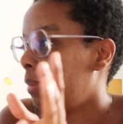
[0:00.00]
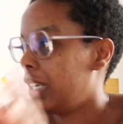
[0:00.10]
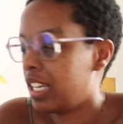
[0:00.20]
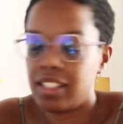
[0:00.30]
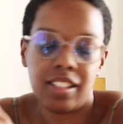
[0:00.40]

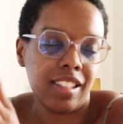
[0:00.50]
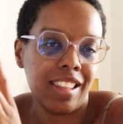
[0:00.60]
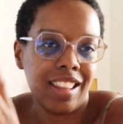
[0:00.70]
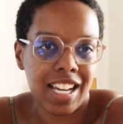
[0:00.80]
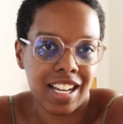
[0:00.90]
because
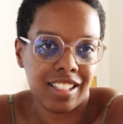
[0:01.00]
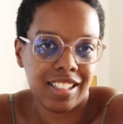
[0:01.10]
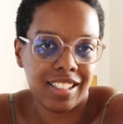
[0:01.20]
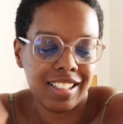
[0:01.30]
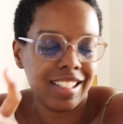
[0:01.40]
that
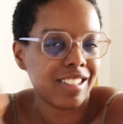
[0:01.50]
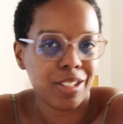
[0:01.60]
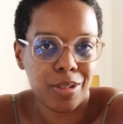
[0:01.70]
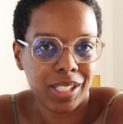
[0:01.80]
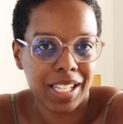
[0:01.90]

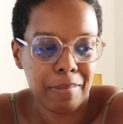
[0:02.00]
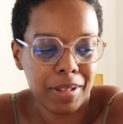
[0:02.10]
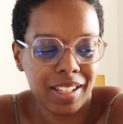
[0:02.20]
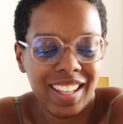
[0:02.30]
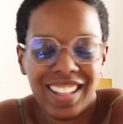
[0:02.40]
doesn't always
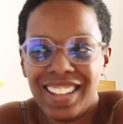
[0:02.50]
happen.